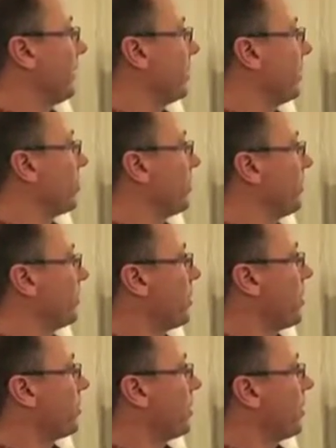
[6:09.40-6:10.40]
and chromium
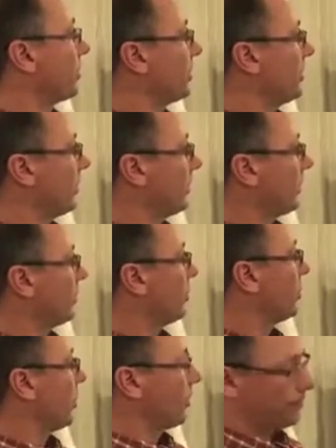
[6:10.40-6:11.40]
copper arsenate,
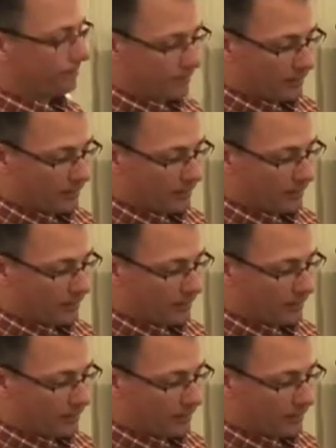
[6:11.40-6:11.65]
which are